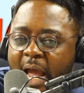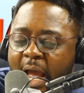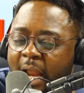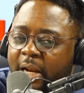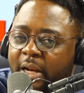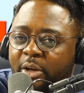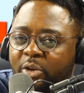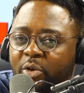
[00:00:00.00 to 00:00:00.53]

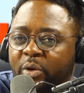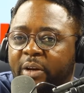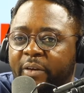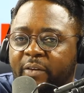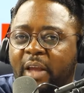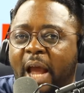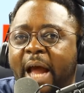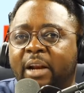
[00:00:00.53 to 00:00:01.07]
and you
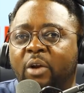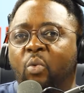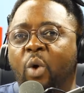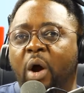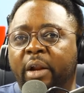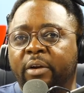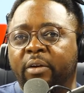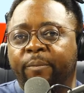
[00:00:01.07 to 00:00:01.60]
discard the
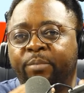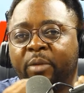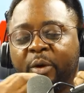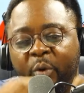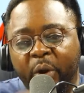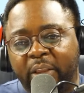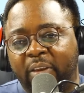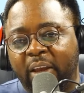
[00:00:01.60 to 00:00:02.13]
one
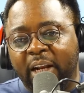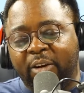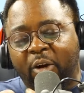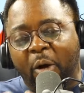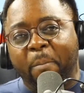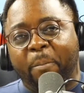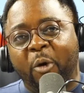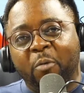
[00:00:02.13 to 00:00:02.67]
written
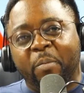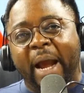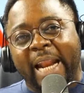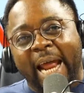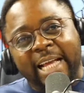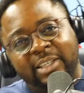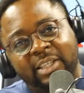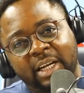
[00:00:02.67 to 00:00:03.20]
composed by
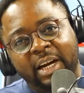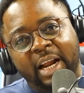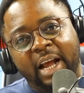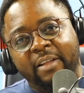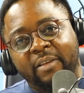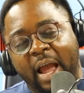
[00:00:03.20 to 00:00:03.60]
Nigerians.